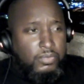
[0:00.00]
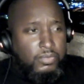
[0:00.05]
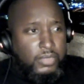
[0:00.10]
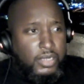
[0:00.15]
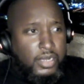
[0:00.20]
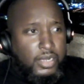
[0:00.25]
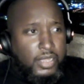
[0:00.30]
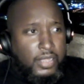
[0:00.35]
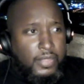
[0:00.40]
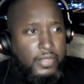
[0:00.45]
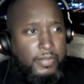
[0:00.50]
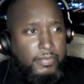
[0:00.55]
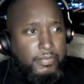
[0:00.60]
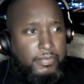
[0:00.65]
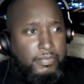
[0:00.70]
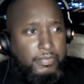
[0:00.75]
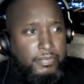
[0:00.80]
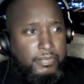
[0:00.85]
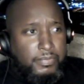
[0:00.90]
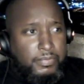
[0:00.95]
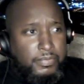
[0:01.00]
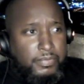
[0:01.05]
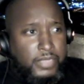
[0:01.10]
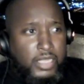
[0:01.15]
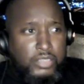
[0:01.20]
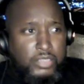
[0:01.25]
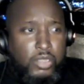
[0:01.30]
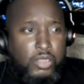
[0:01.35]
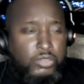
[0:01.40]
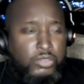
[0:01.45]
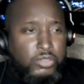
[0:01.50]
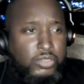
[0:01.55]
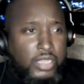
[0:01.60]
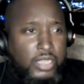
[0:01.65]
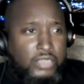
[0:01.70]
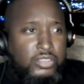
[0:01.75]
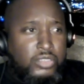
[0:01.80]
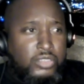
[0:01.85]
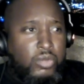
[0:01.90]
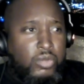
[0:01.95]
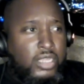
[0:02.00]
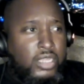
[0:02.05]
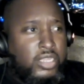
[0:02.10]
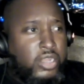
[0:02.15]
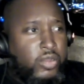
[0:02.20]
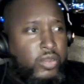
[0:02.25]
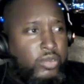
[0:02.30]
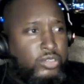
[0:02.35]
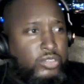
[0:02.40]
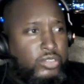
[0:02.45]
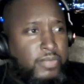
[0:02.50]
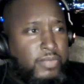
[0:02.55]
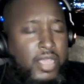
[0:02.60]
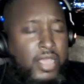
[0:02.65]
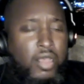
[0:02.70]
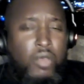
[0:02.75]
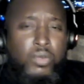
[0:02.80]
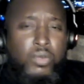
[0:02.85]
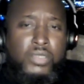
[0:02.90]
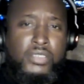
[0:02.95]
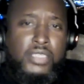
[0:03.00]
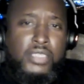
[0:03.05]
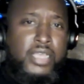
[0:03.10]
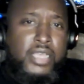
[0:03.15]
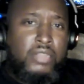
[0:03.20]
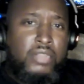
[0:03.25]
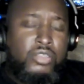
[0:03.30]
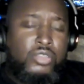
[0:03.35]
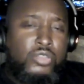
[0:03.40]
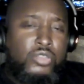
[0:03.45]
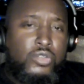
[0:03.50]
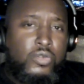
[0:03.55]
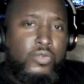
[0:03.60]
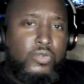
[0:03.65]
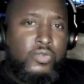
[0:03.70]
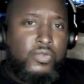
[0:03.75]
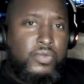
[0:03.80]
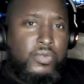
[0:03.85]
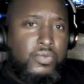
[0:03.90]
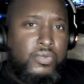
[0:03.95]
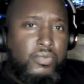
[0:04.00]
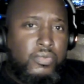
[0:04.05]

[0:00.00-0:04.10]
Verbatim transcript: But um, yeah, Toasters, I just want to encourage you, man. Always seek out the truth.